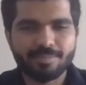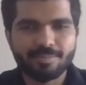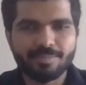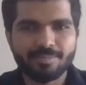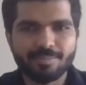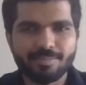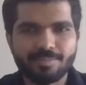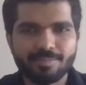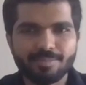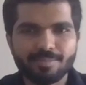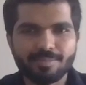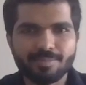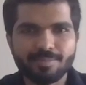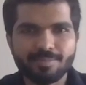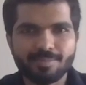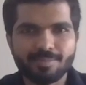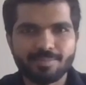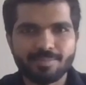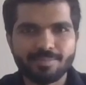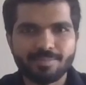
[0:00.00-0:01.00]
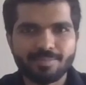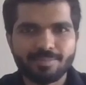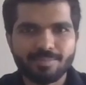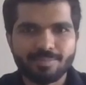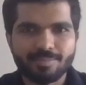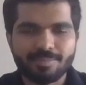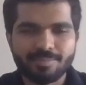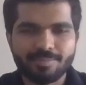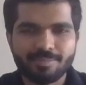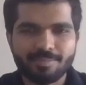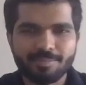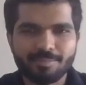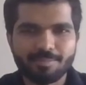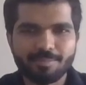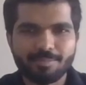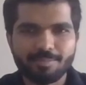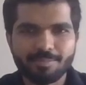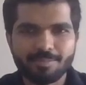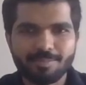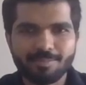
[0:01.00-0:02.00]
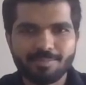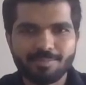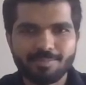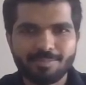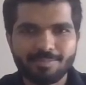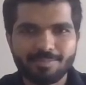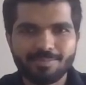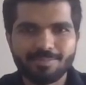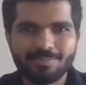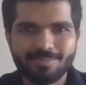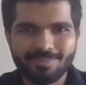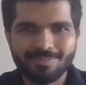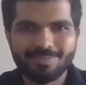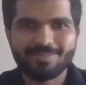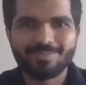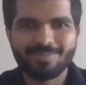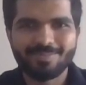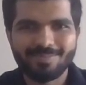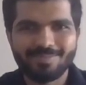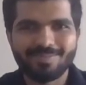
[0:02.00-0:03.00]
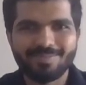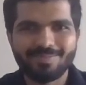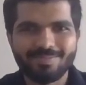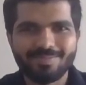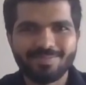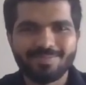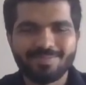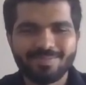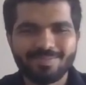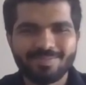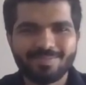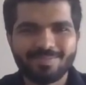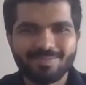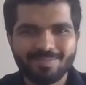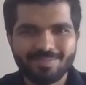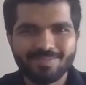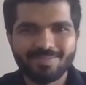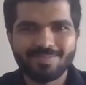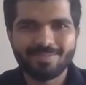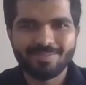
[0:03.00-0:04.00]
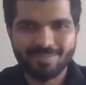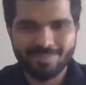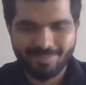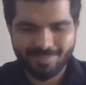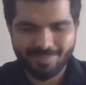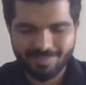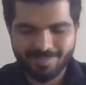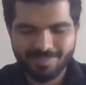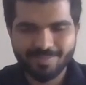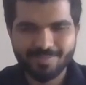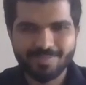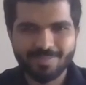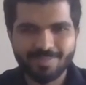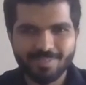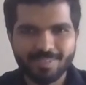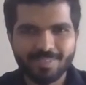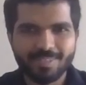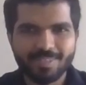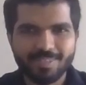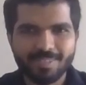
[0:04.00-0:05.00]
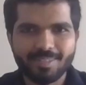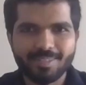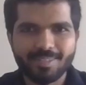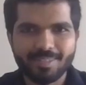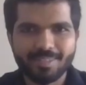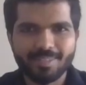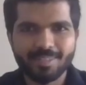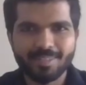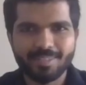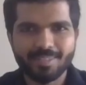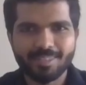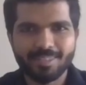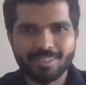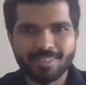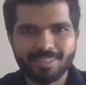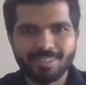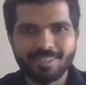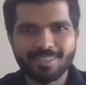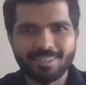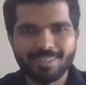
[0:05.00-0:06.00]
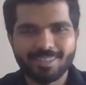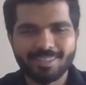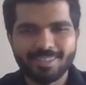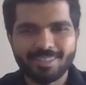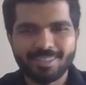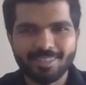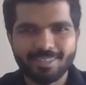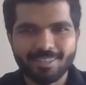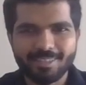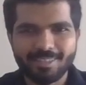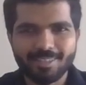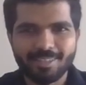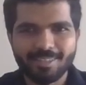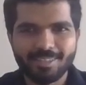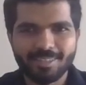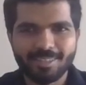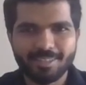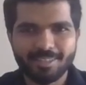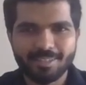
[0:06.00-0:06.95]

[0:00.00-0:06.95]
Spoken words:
(silent)